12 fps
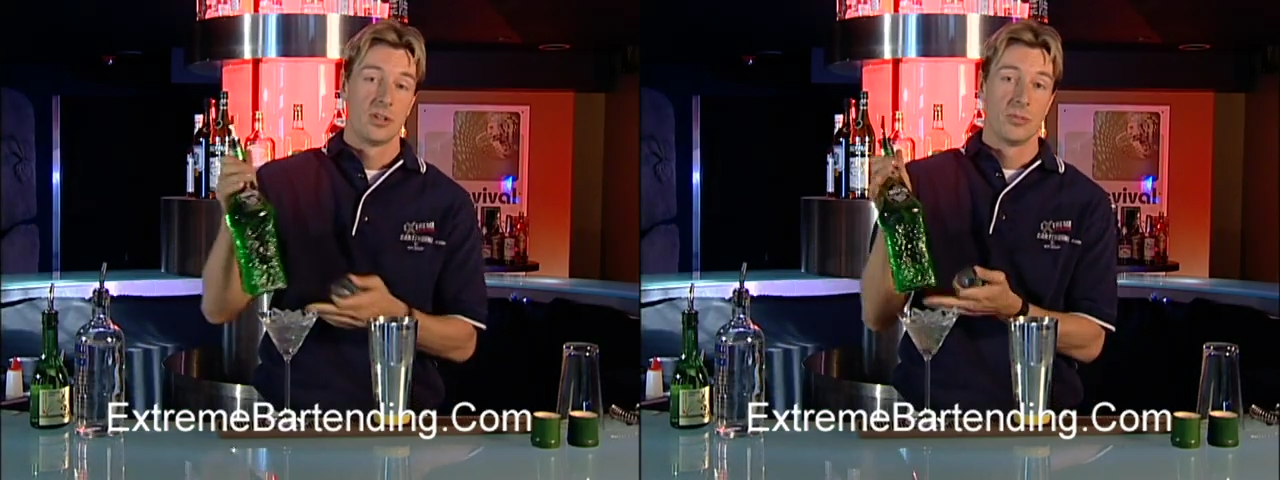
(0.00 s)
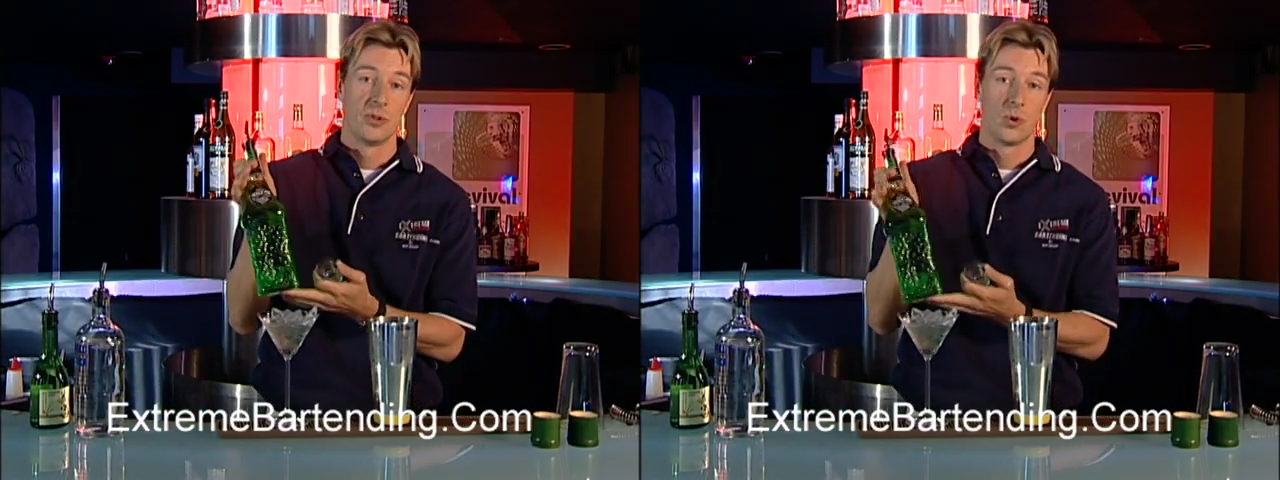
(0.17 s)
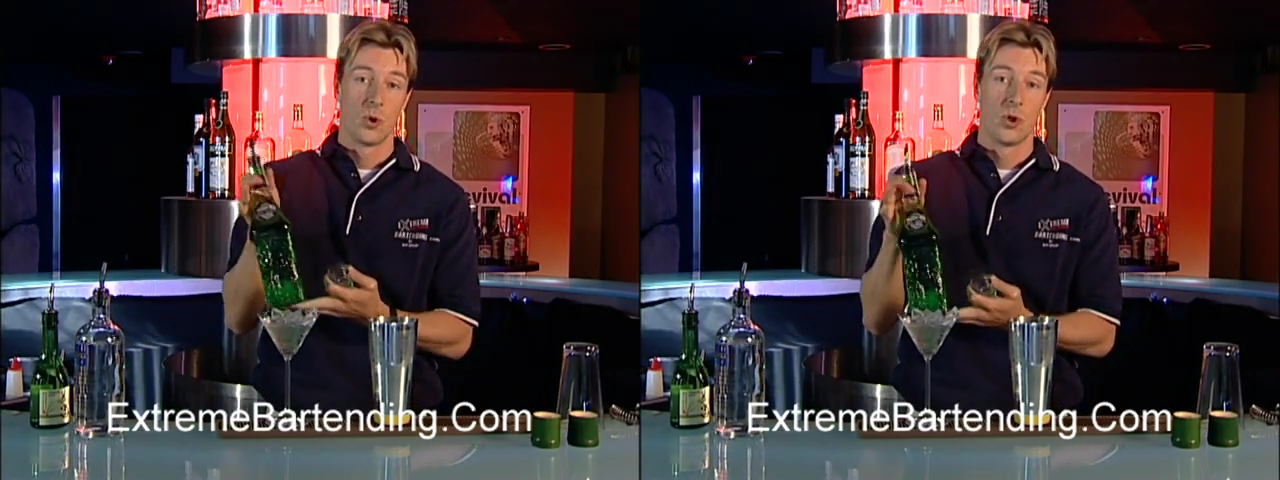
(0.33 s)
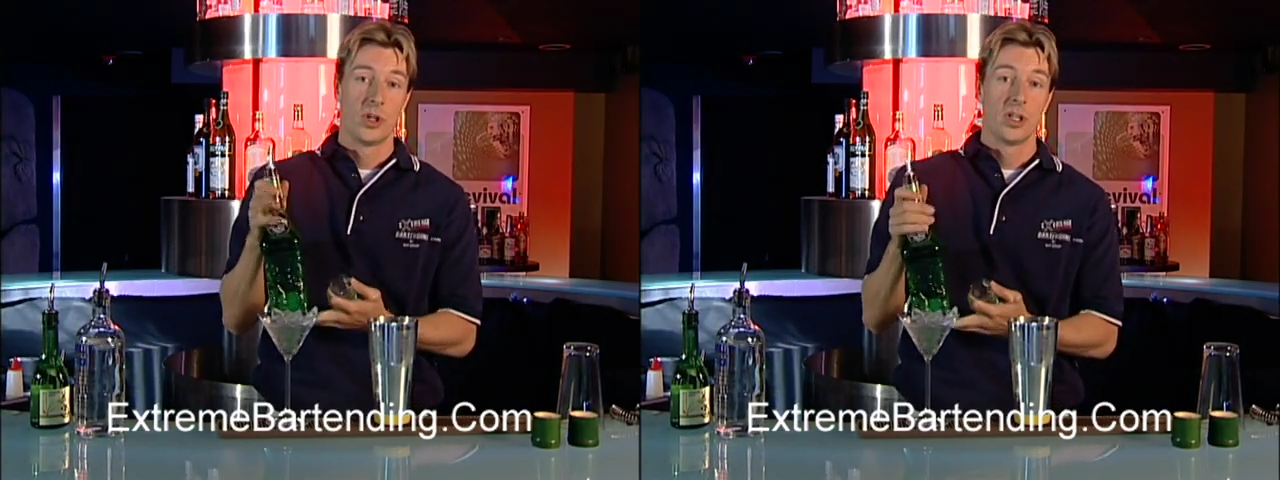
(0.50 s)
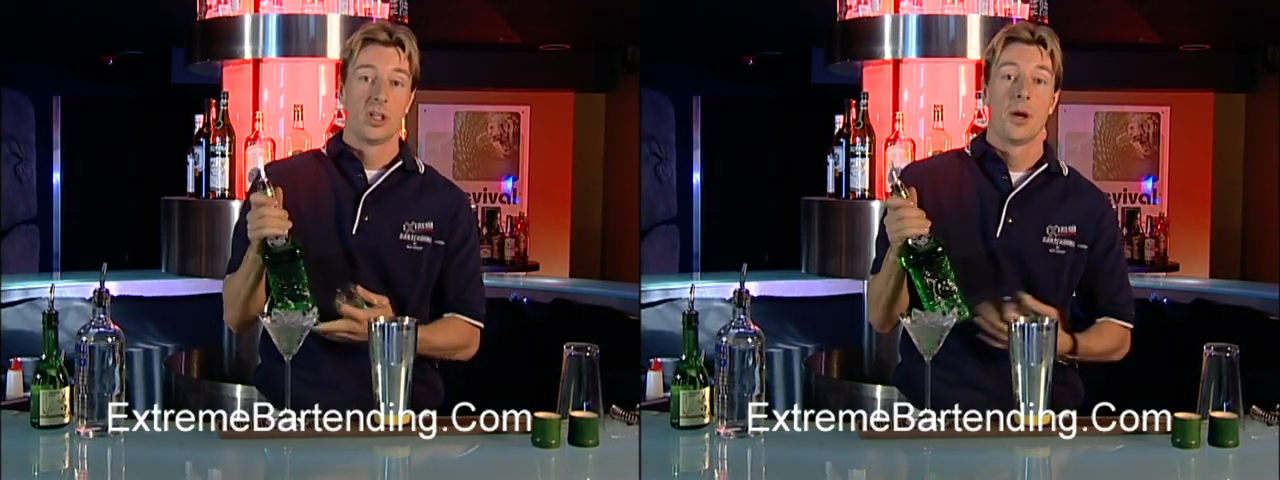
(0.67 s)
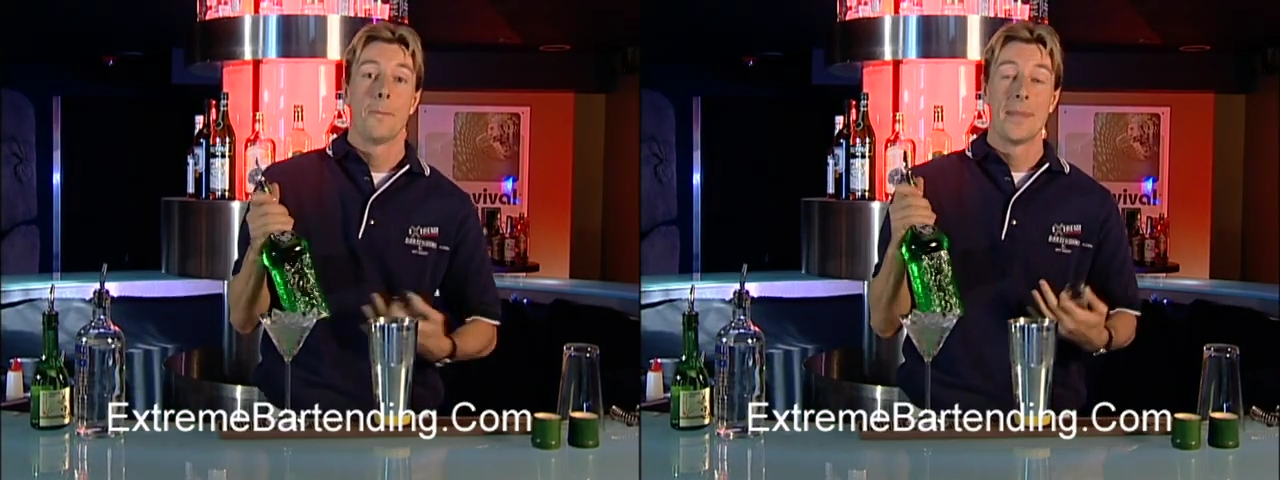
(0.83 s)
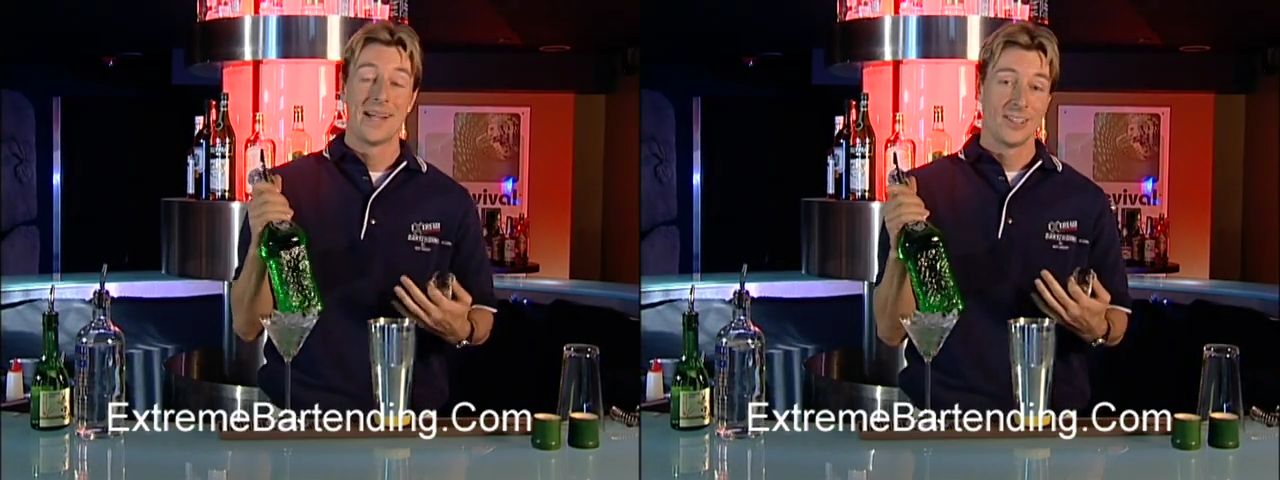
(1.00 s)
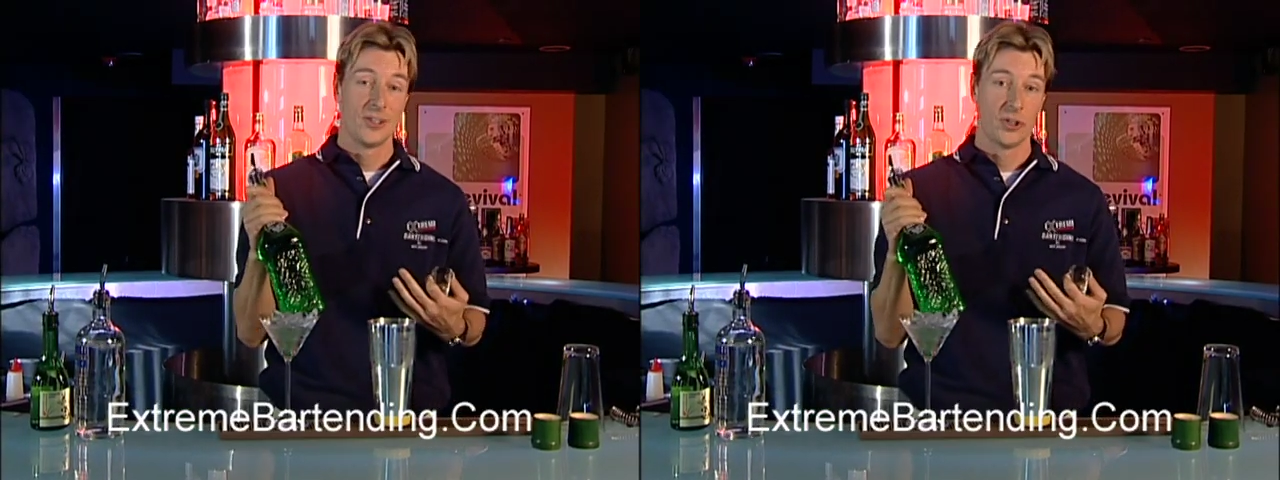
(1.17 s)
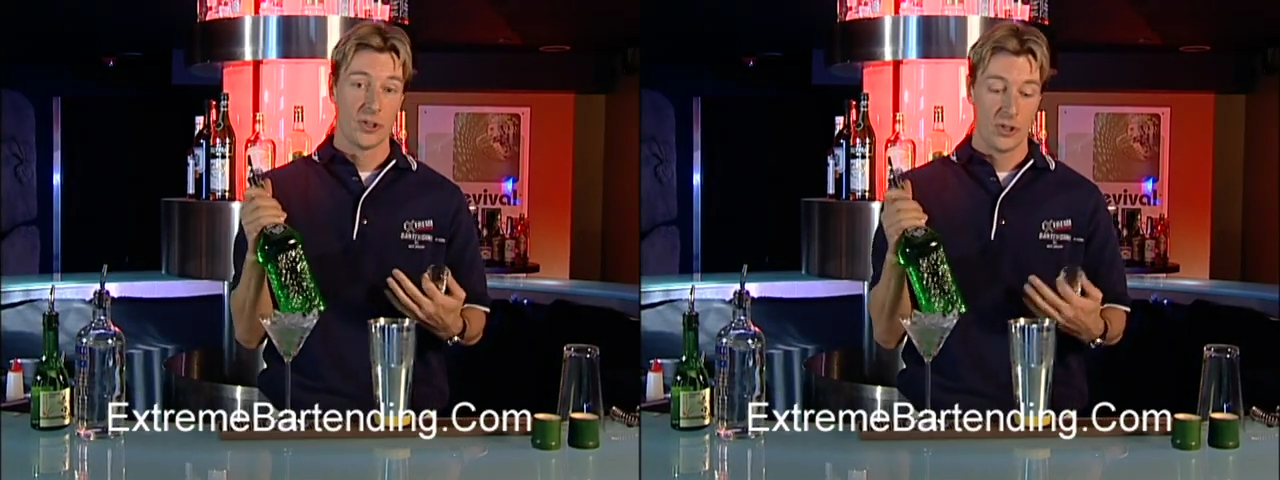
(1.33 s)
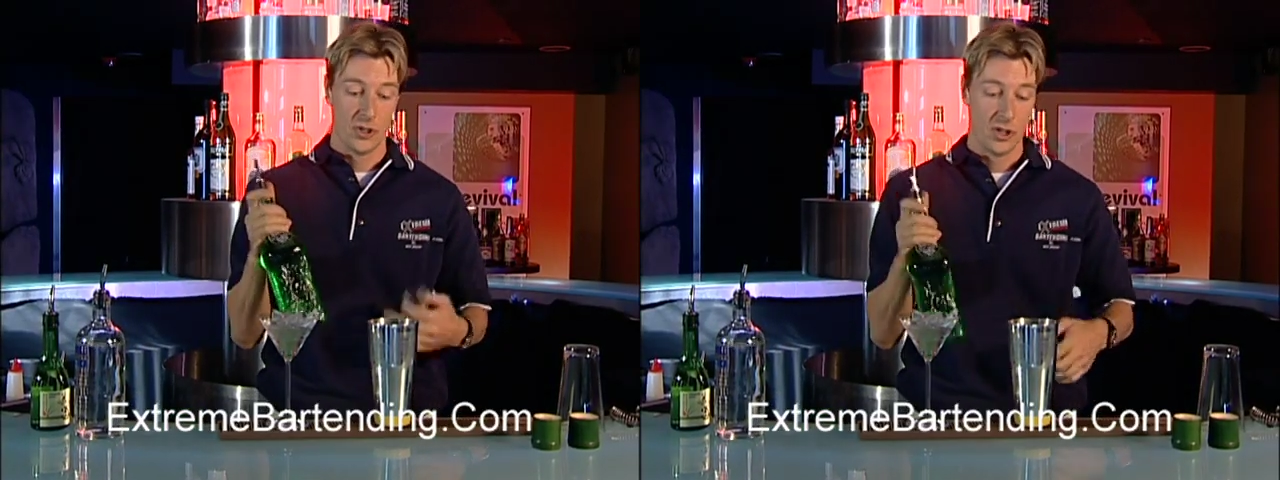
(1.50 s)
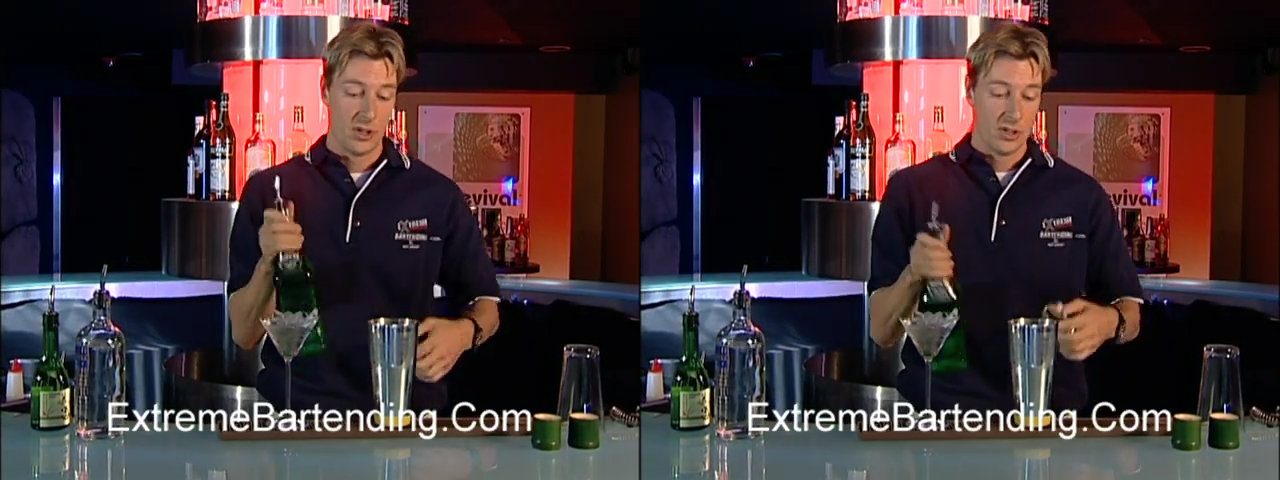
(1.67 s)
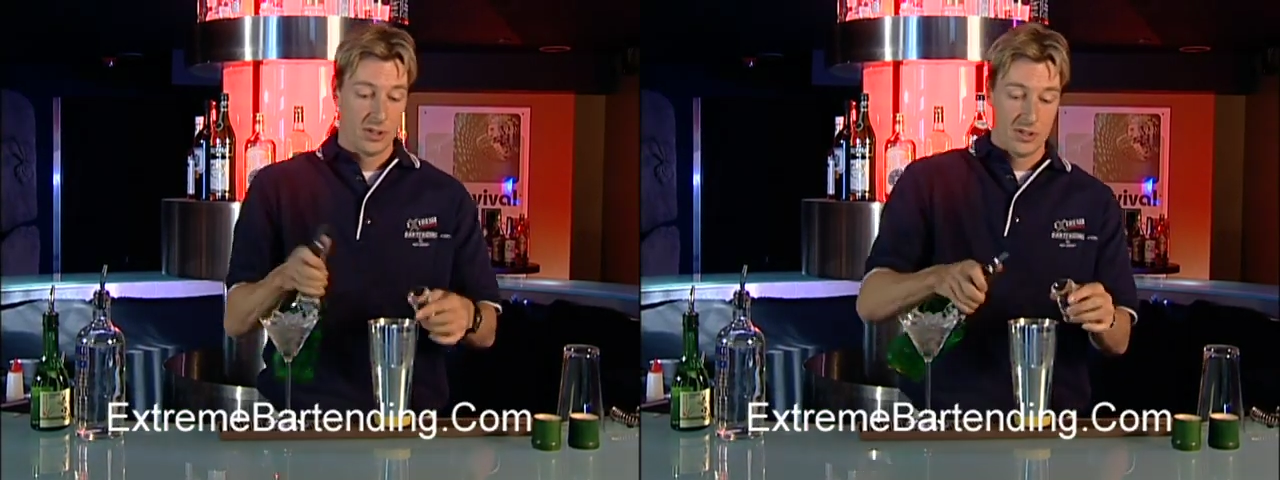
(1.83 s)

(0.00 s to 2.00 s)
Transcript: Midori melon liqueur.